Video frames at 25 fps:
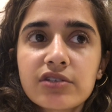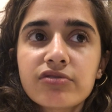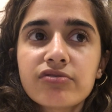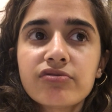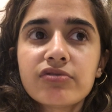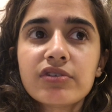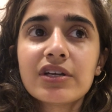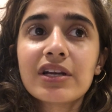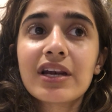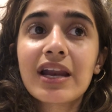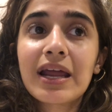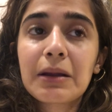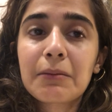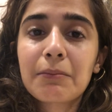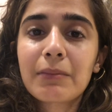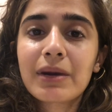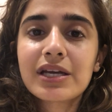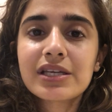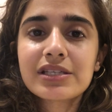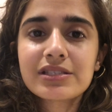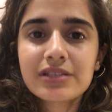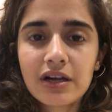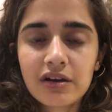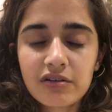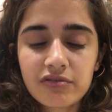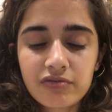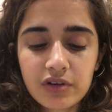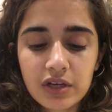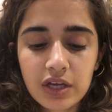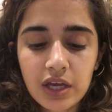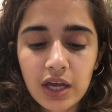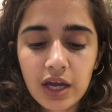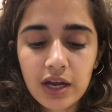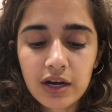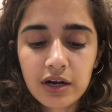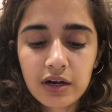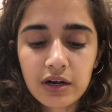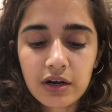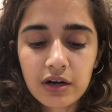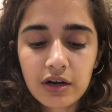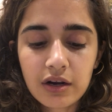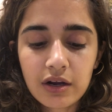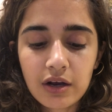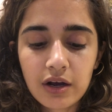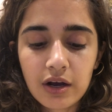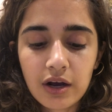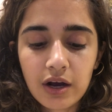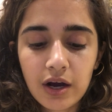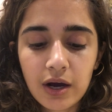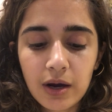to feel like myself again.
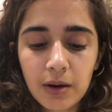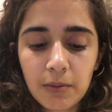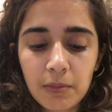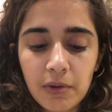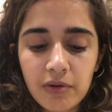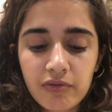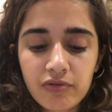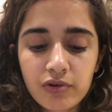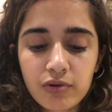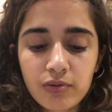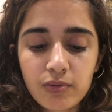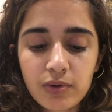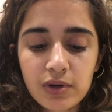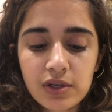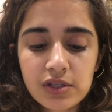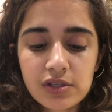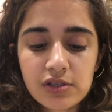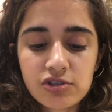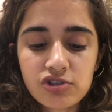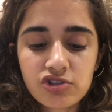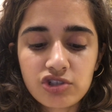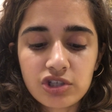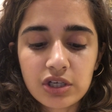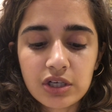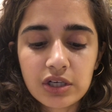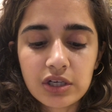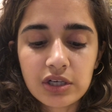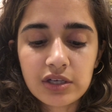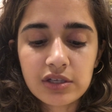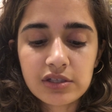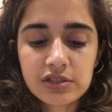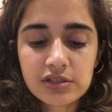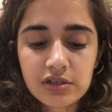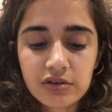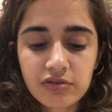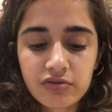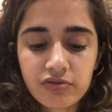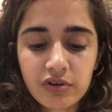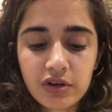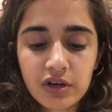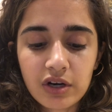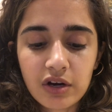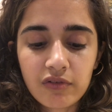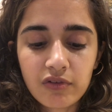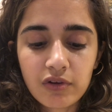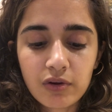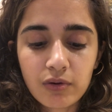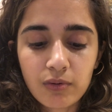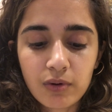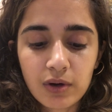Everyone's journey is different.
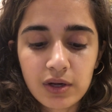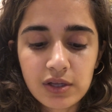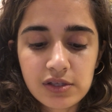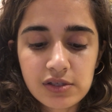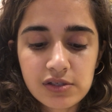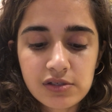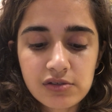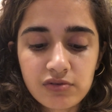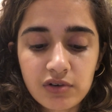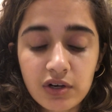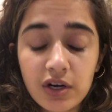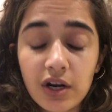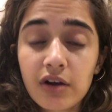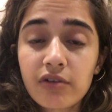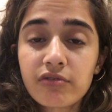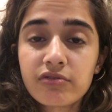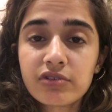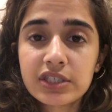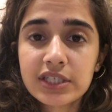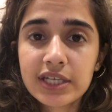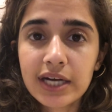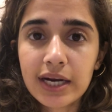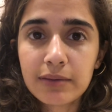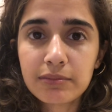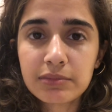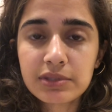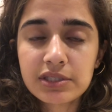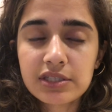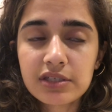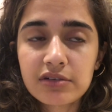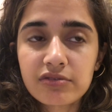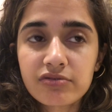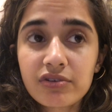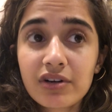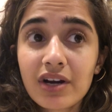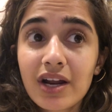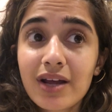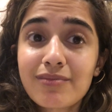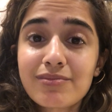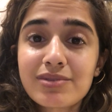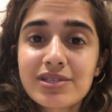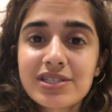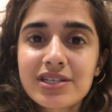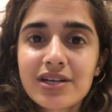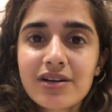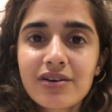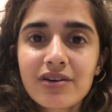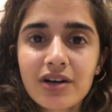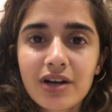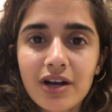Everyone's recovery time is different. I'm
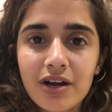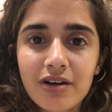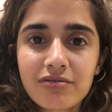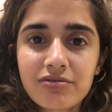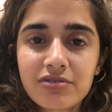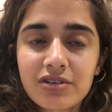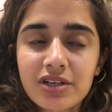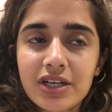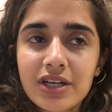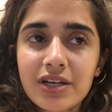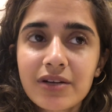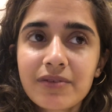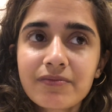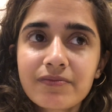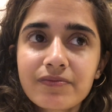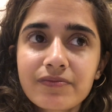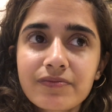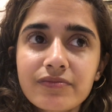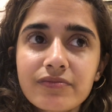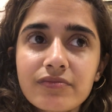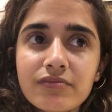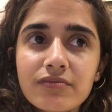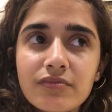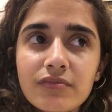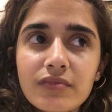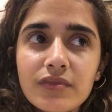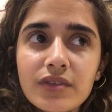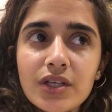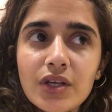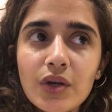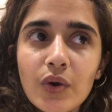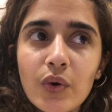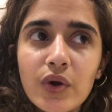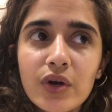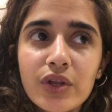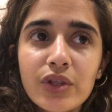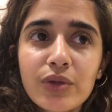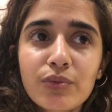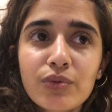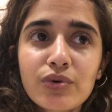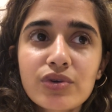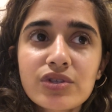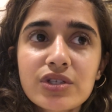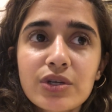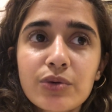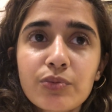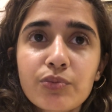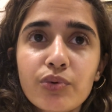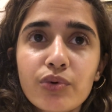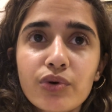still recovering. One of the
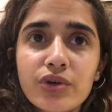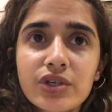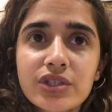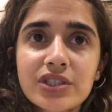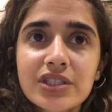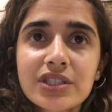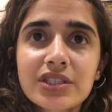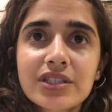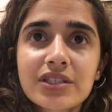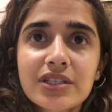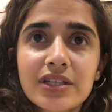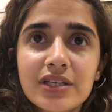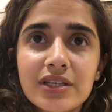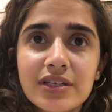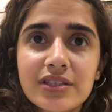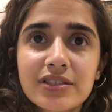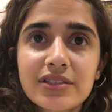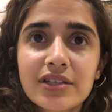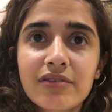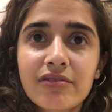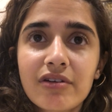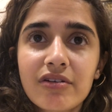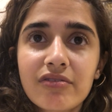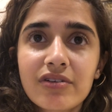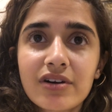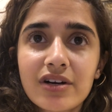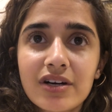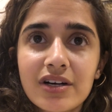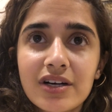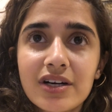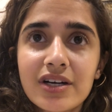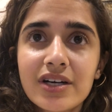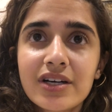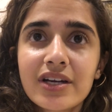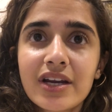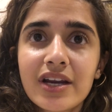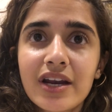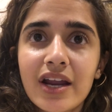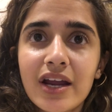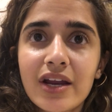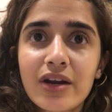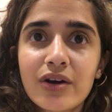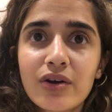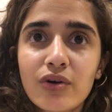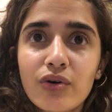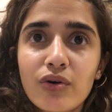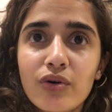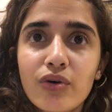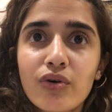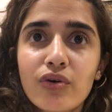most important things I've ever heard, and I
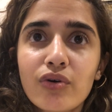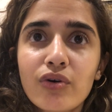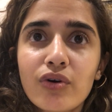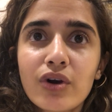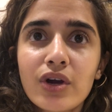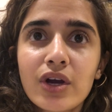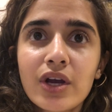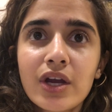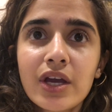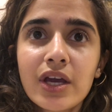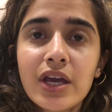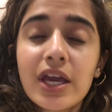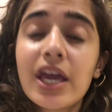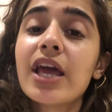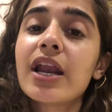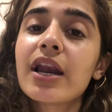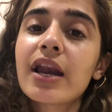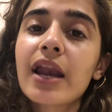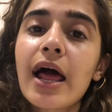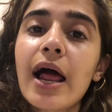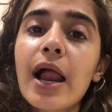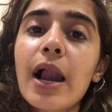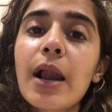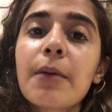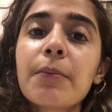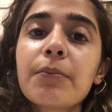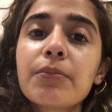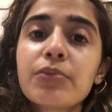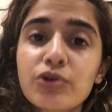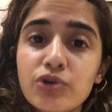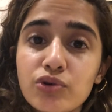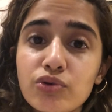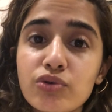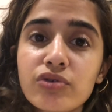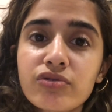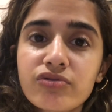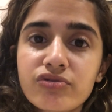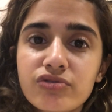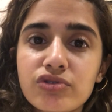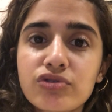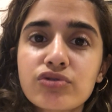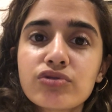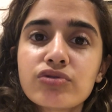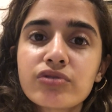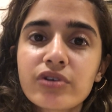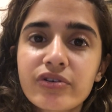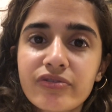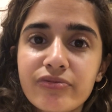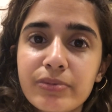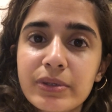know it'll help you if
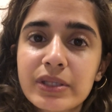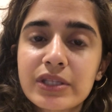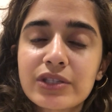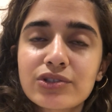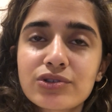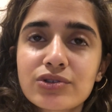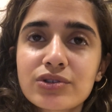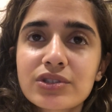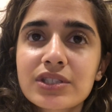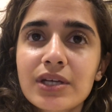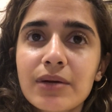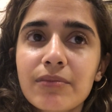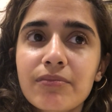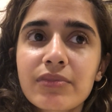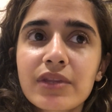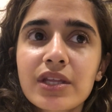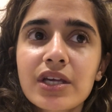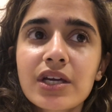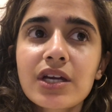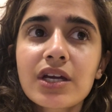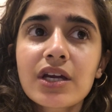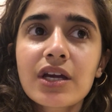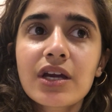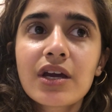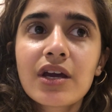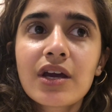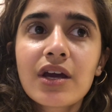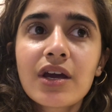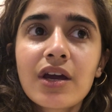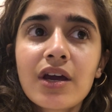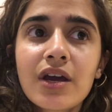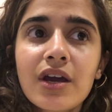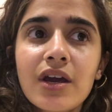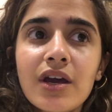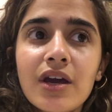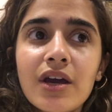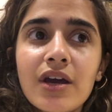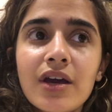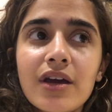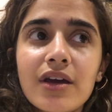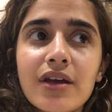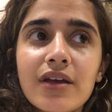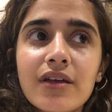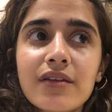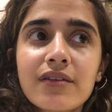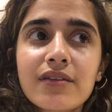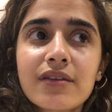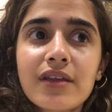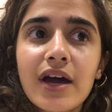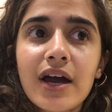you have been through something,
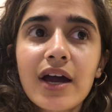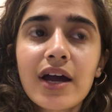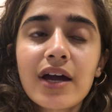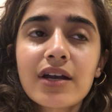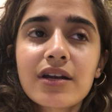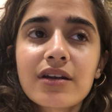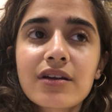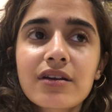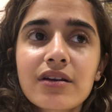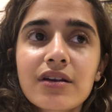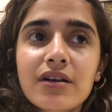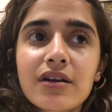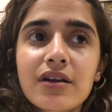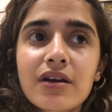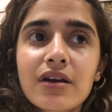is that,